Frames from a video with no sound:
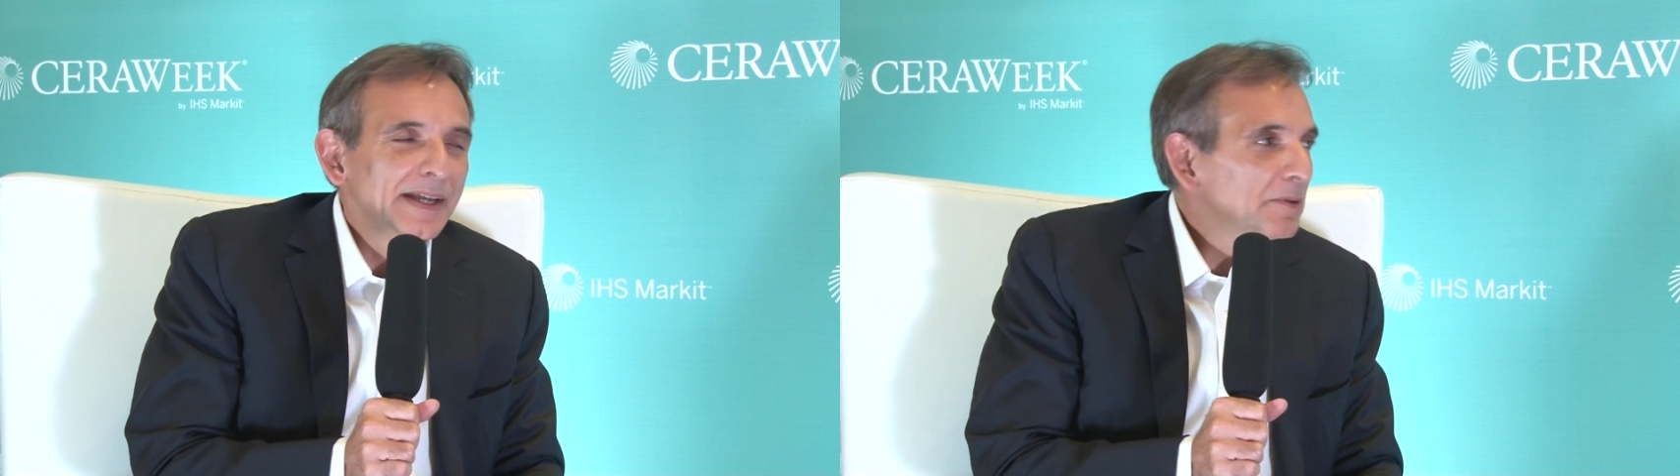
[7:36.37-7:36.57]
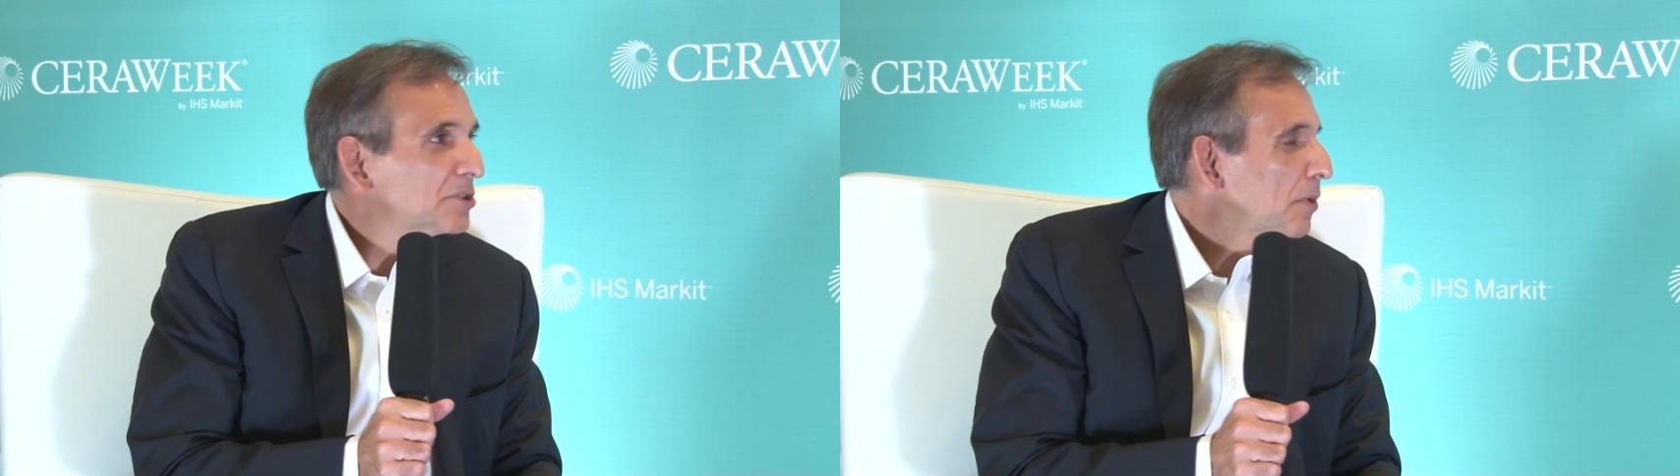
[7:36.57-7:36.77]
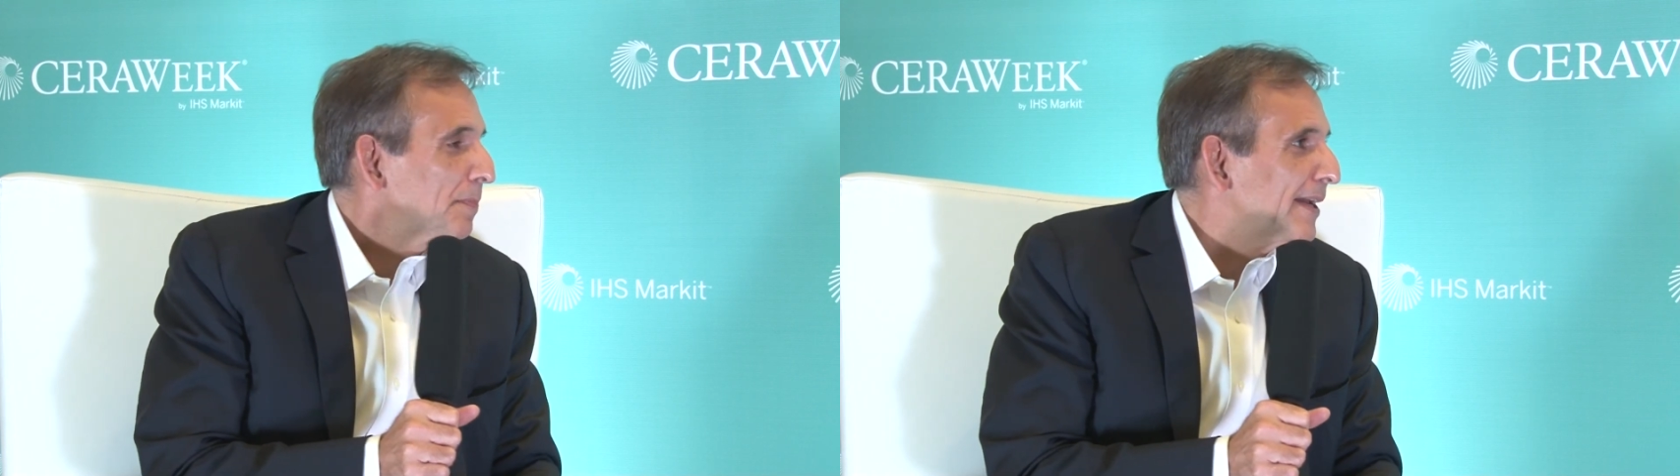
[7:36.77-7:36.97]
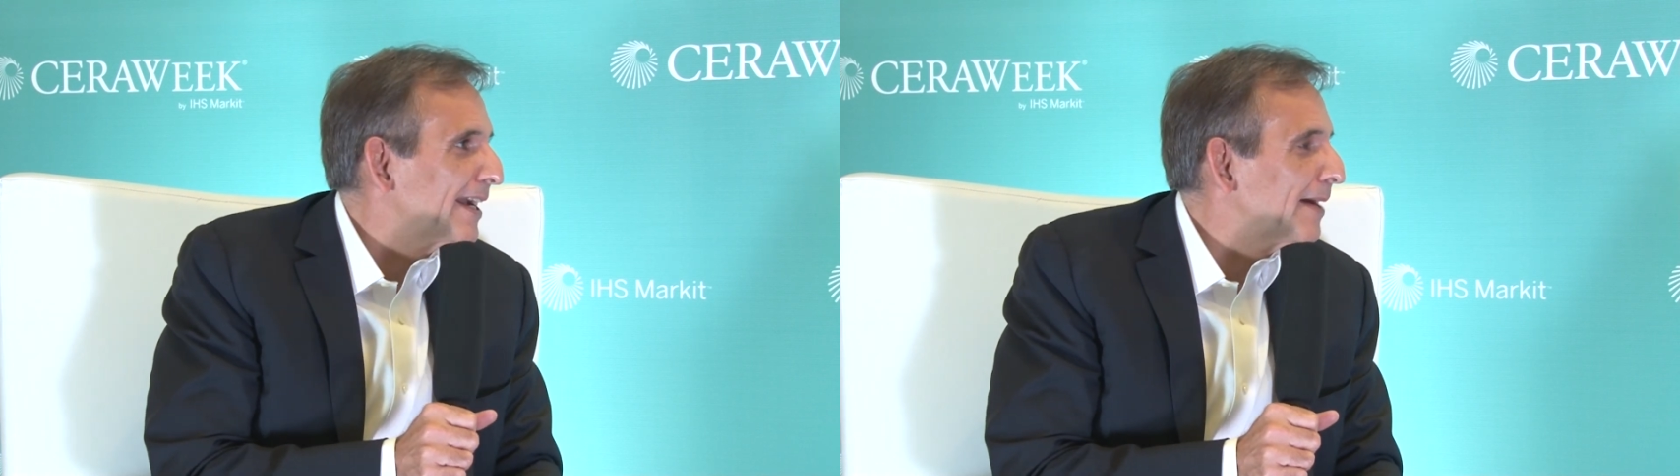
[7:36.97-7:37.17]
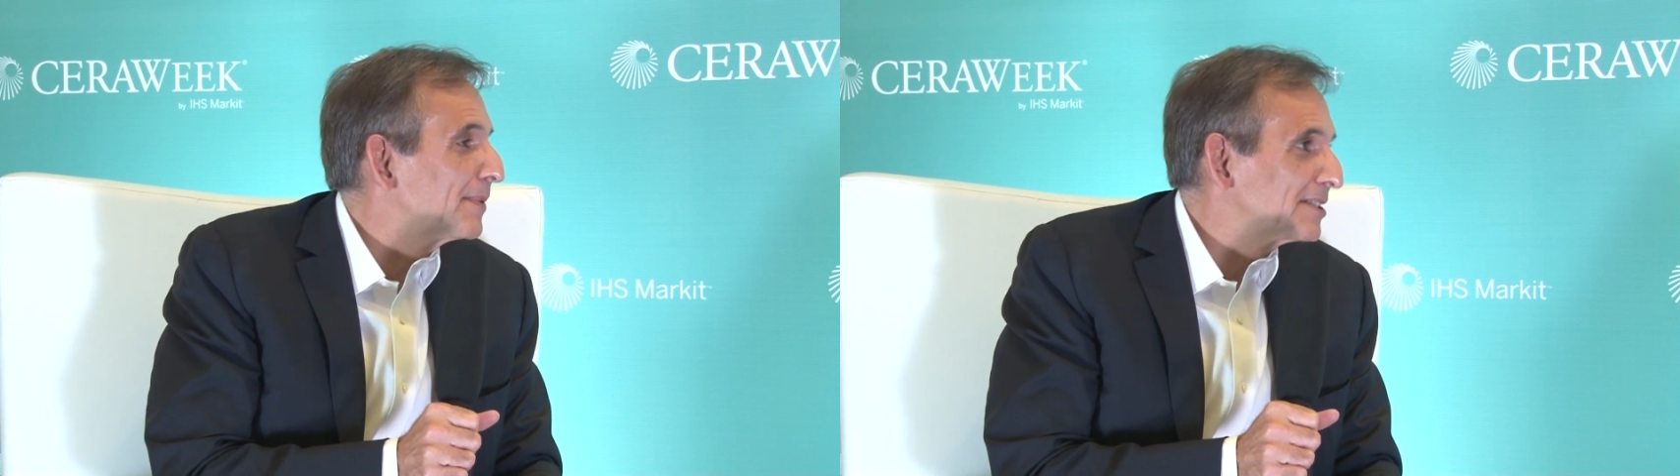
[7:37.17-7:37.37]
which will
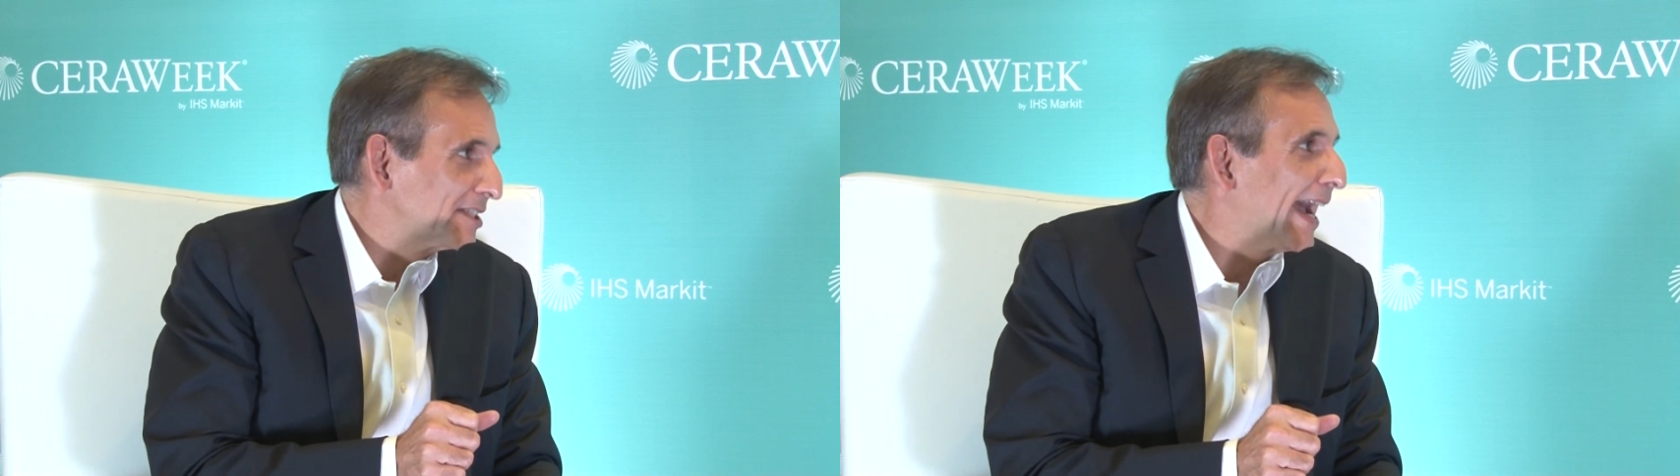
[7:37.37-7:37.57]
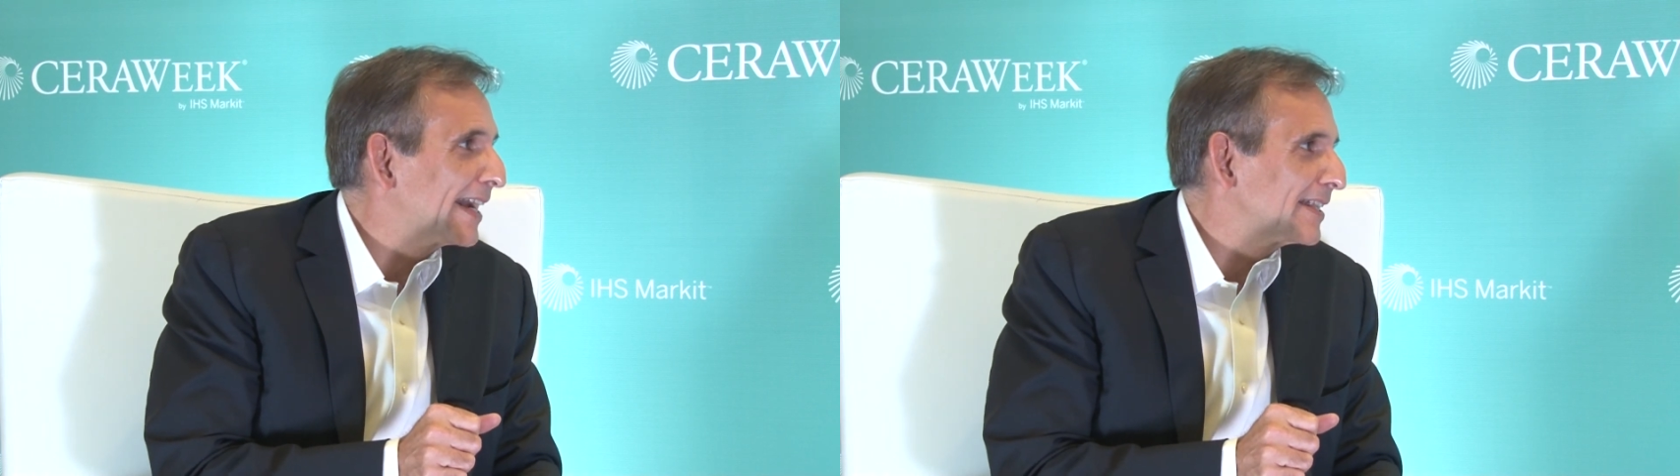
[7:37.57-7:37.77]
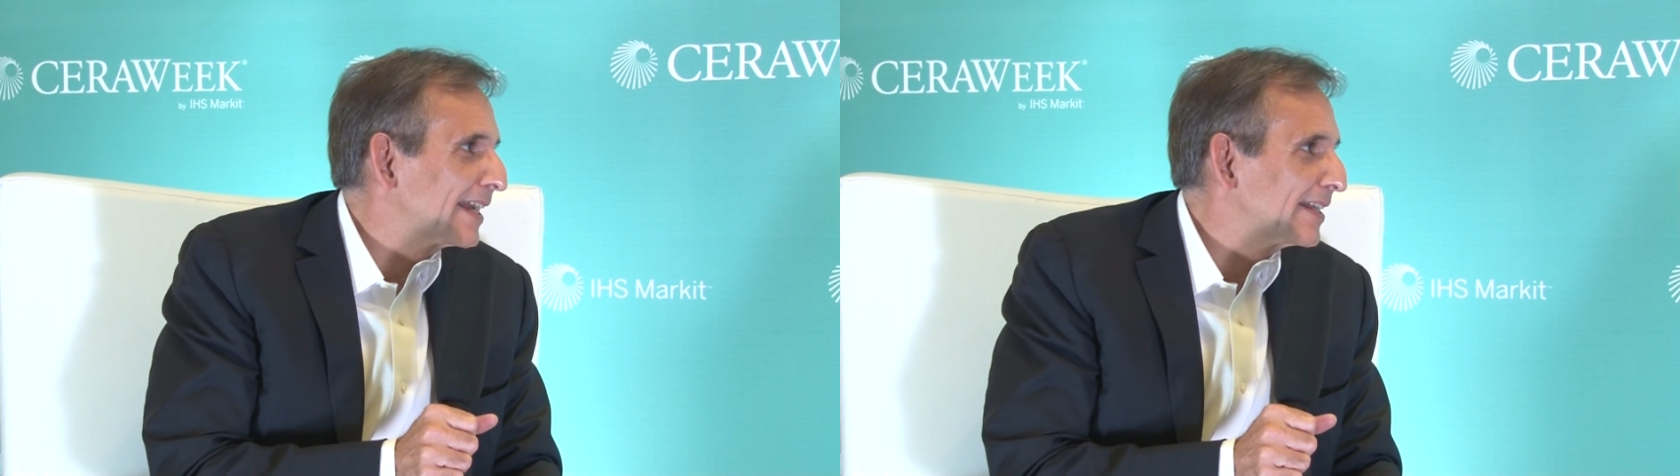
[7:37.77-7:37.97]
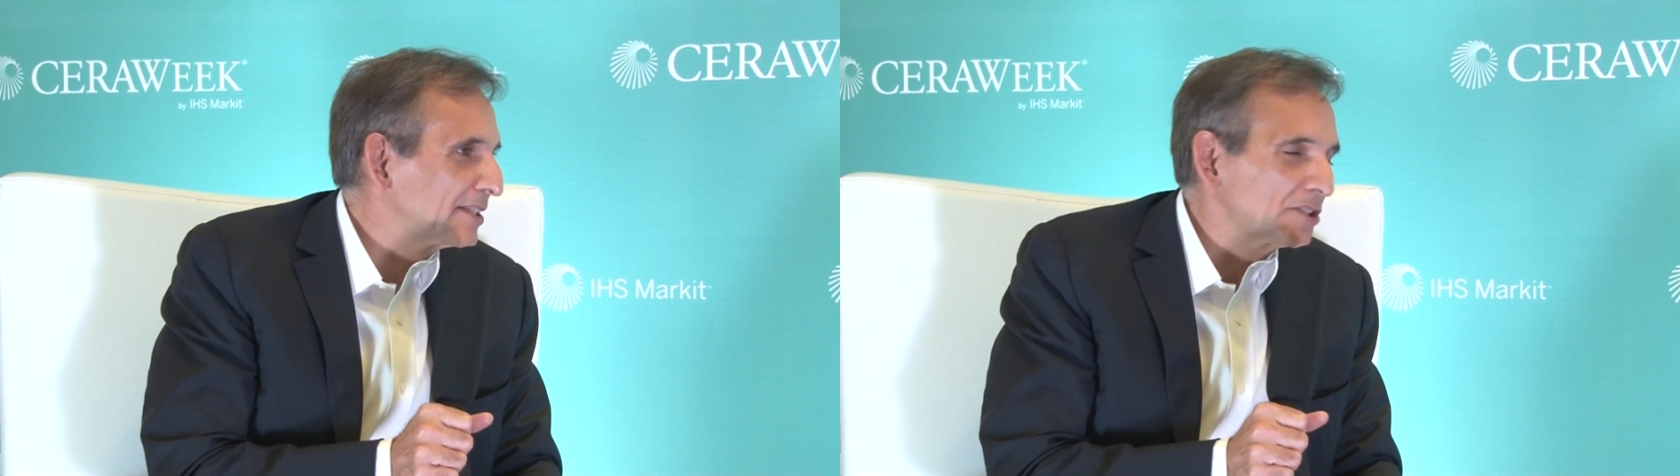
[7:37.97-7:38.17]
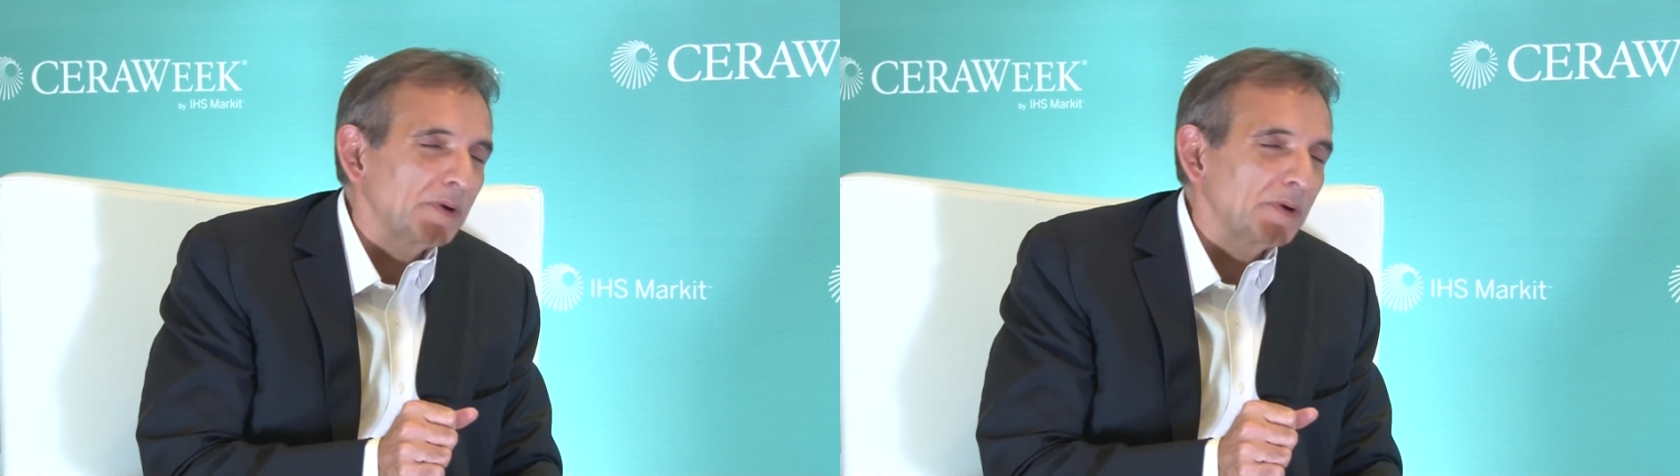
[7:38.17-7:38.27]
pick up exactly on these